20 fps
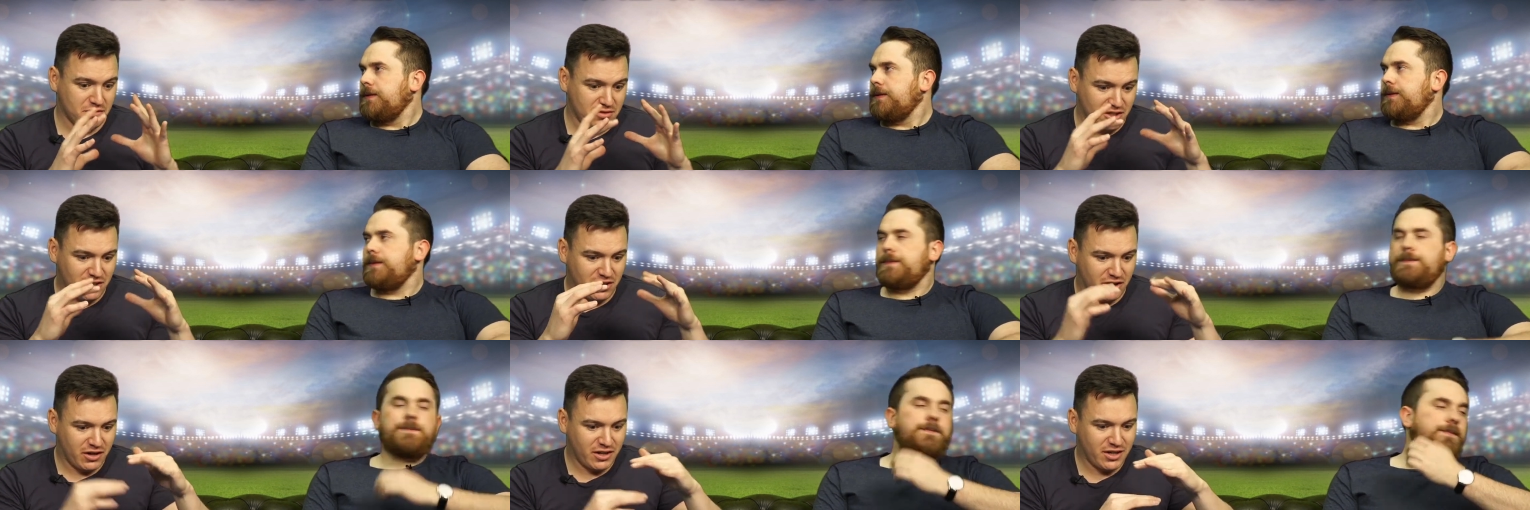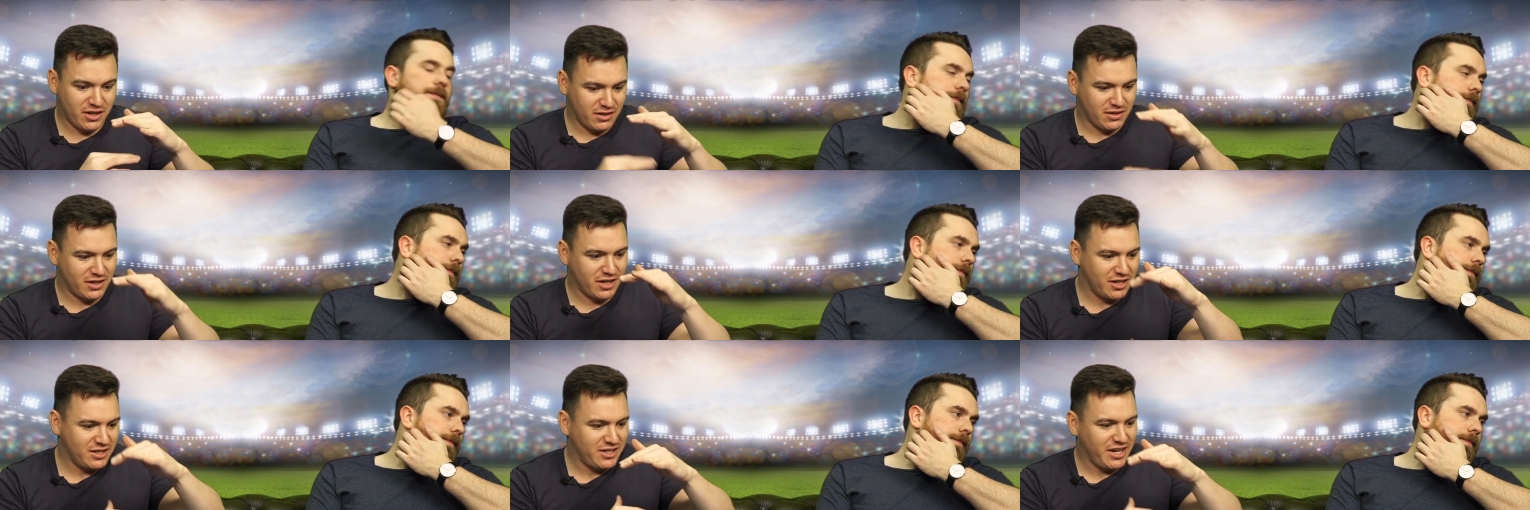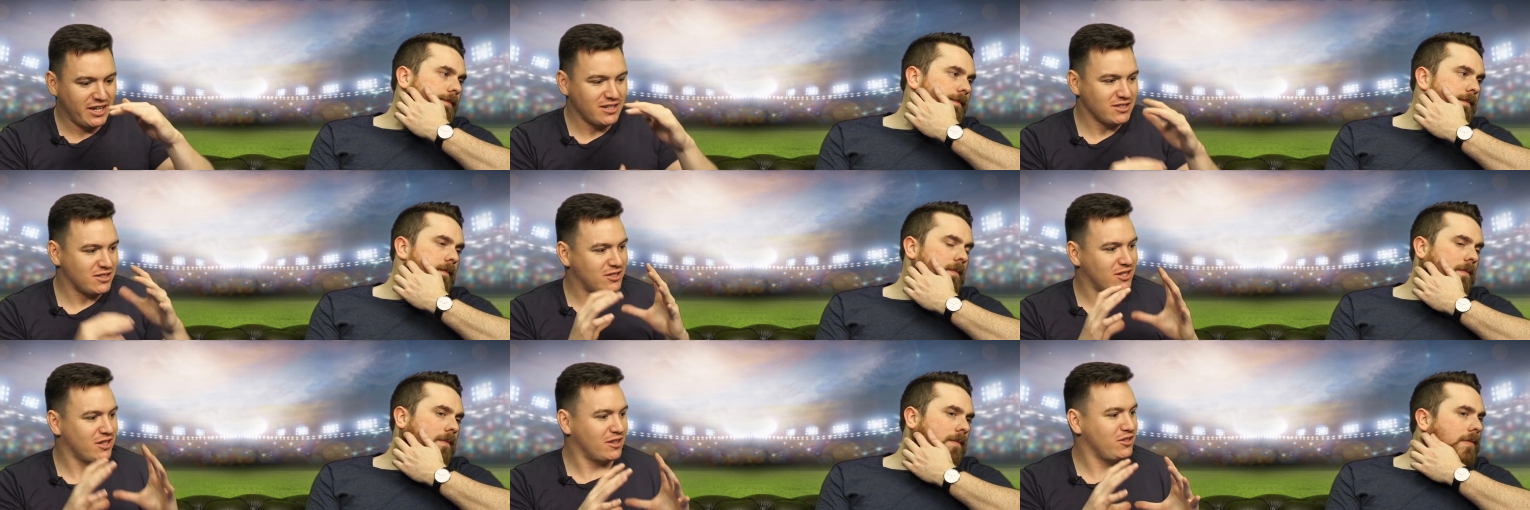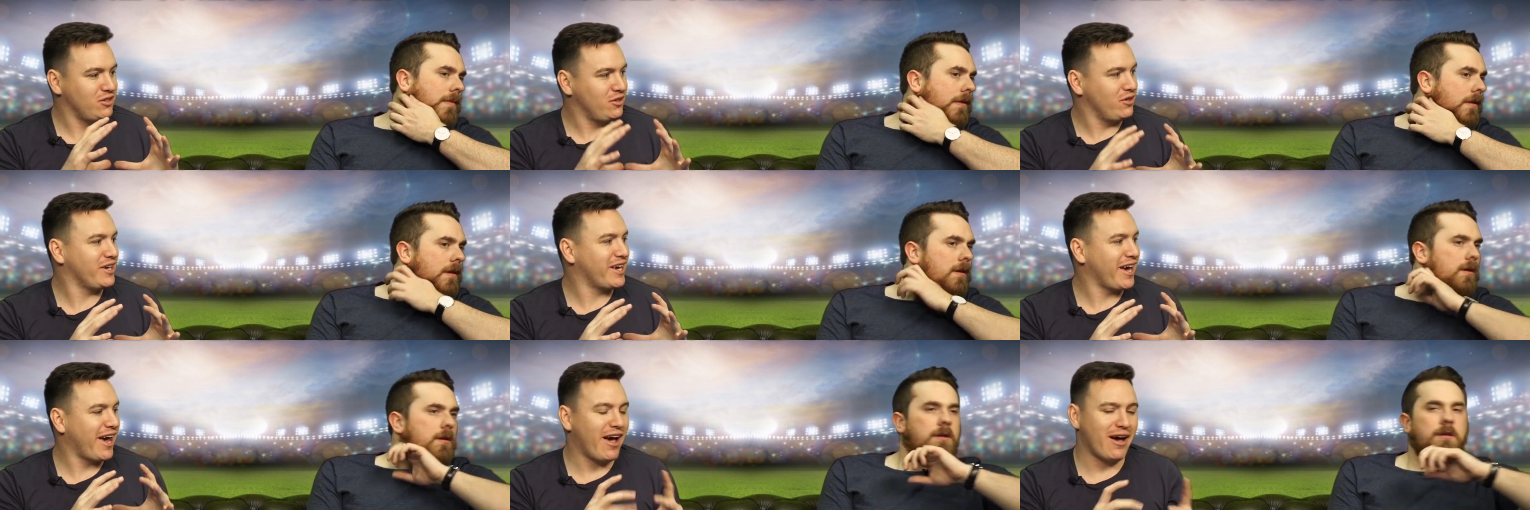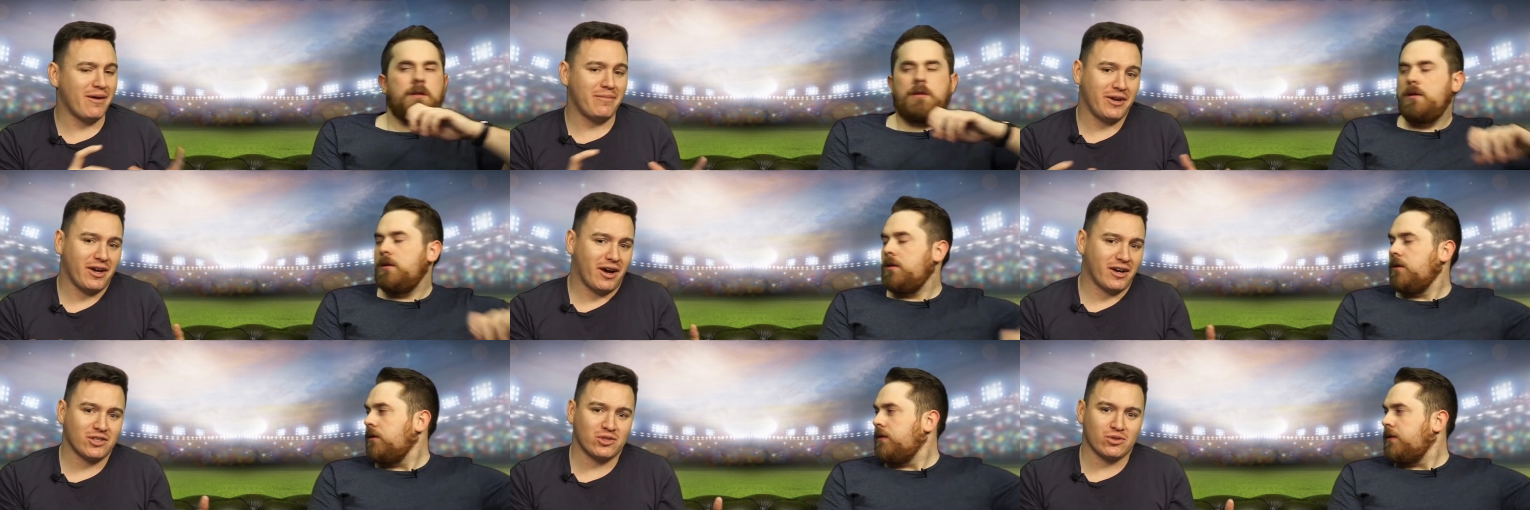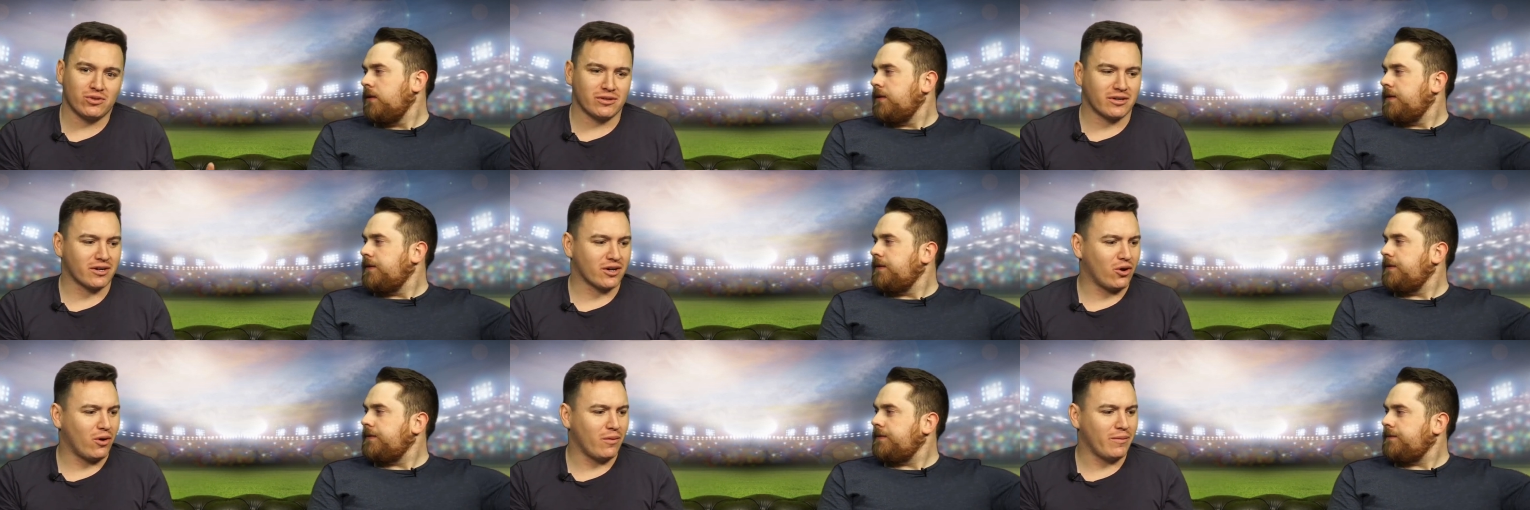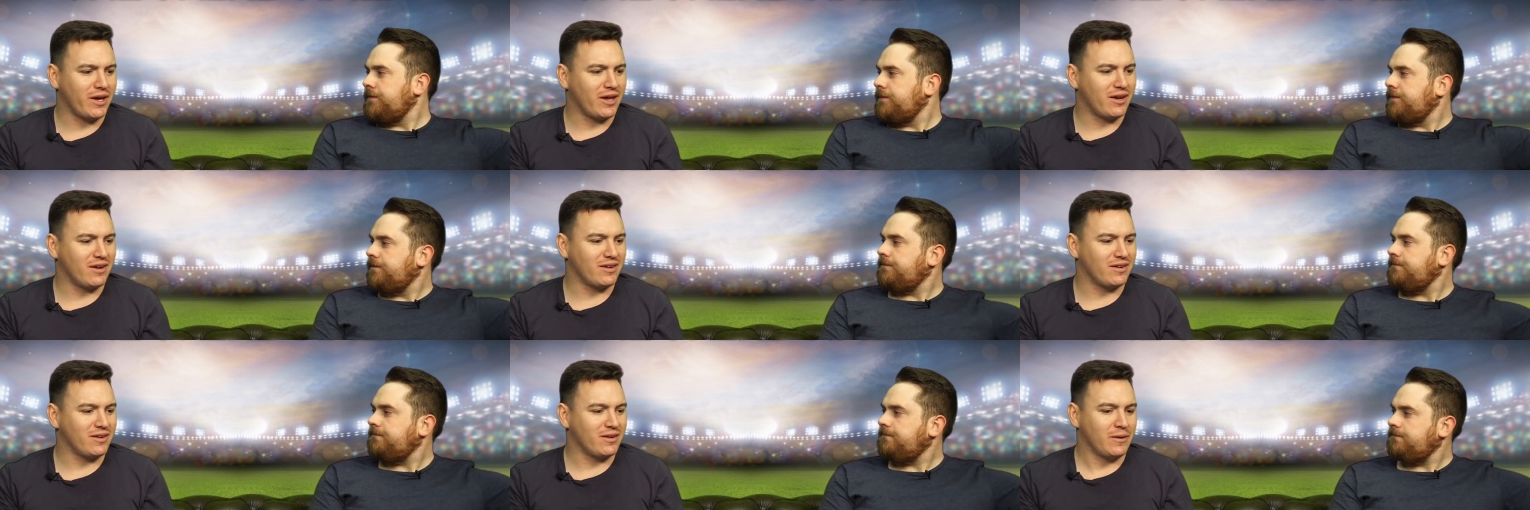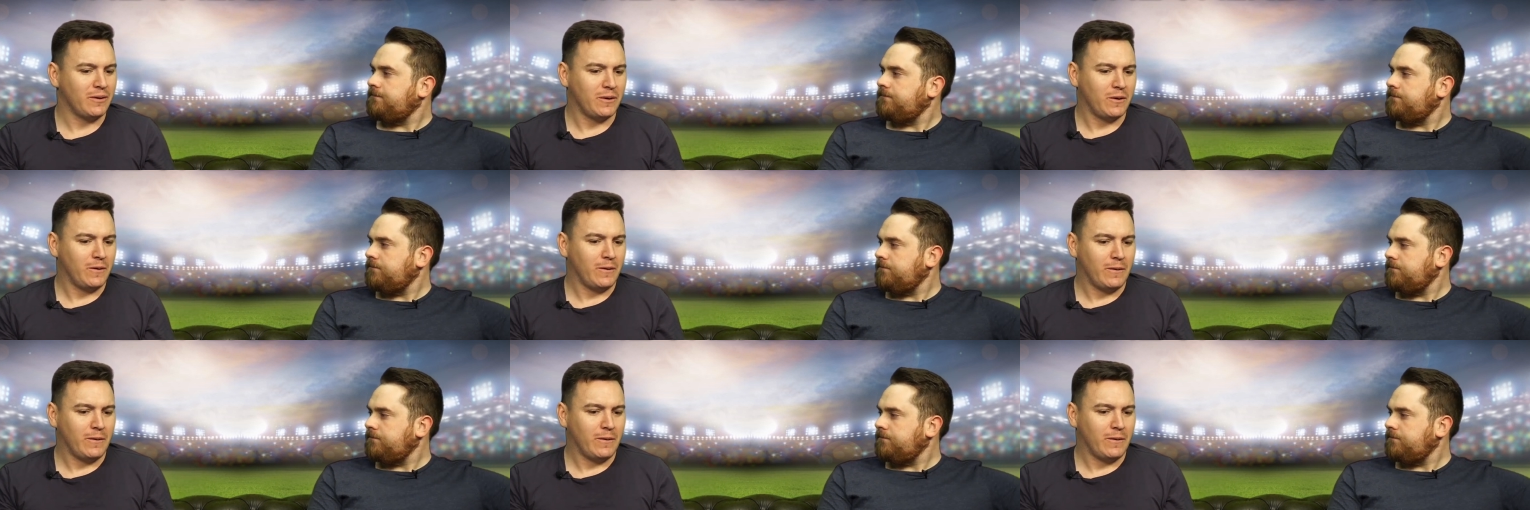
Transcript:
Speaker 1: you know, condensed to the U K. I mean, I saw a comment